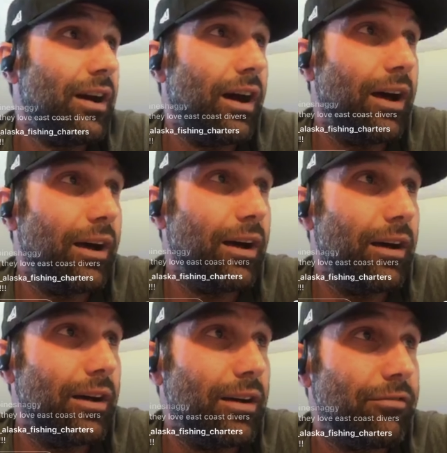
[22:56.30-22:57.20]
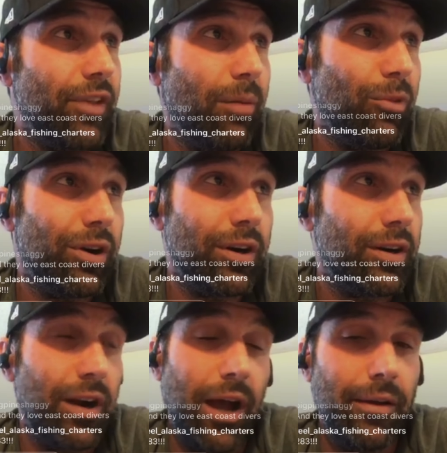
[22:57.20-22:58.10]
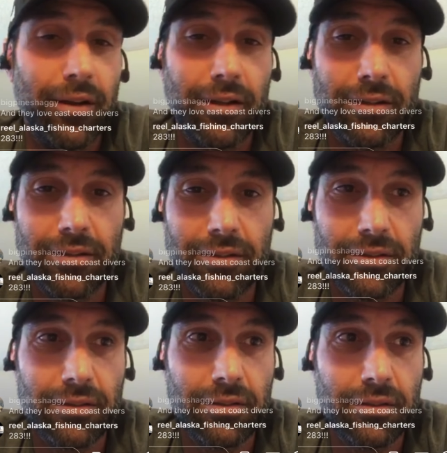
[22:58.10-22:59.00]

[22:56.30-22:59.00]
Have you guys broke 300?